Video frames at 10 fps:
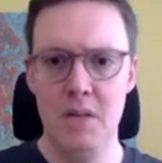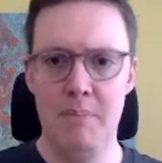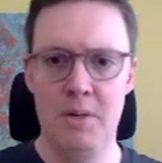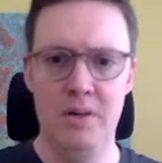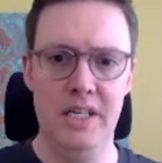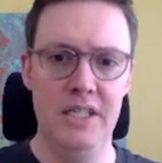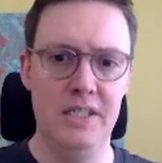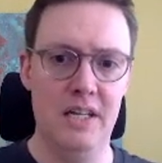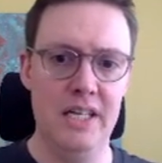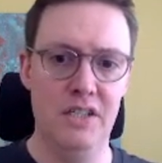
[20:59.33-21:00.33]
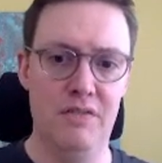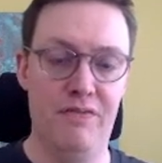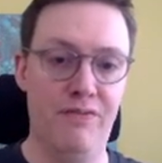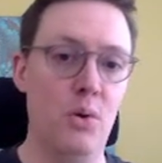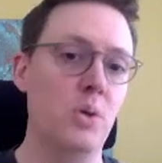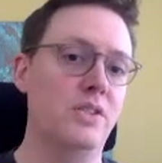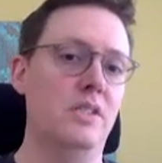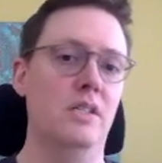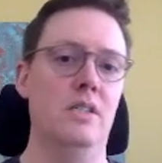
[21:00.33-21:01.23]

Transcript: Byrne is forced